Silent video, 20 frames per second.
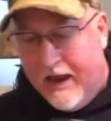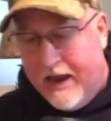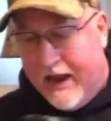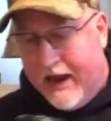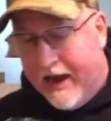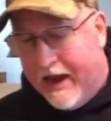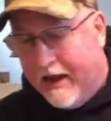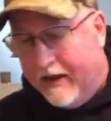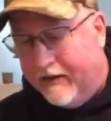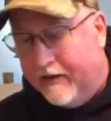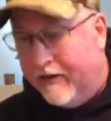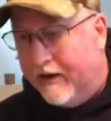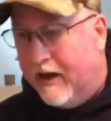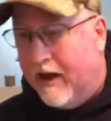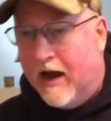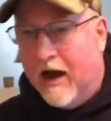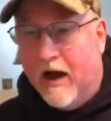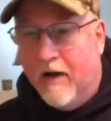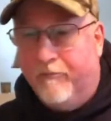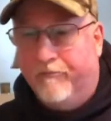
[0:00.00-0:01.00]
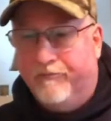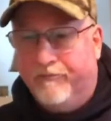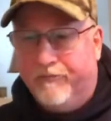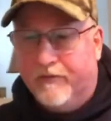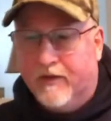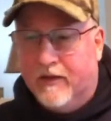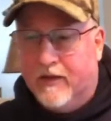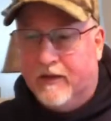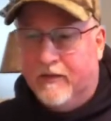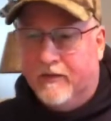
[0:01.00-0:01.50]
And um,
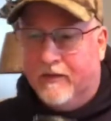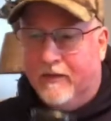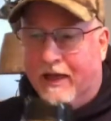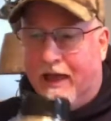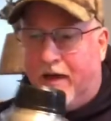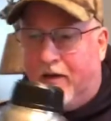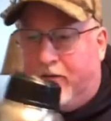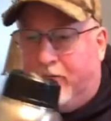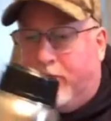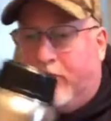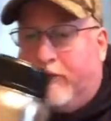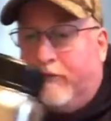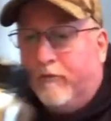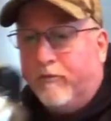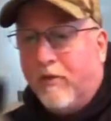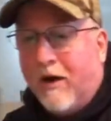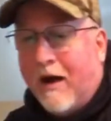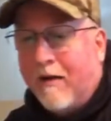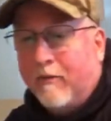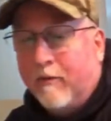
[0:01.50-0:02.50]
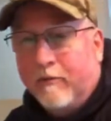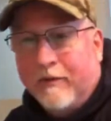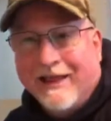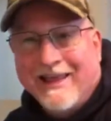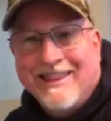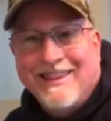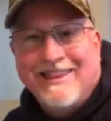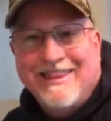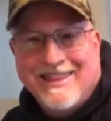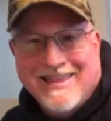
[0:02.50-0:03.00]
that was probably